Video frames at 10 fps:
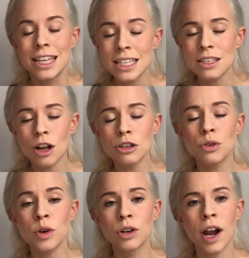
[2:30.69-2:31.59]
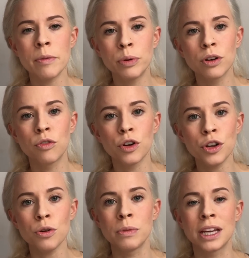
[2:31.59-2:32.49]
This is also a great book for
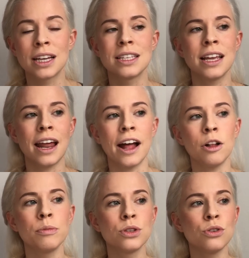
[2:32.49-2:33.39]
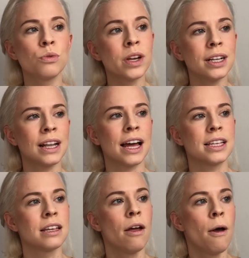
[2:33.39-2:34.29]
you because it helps you realize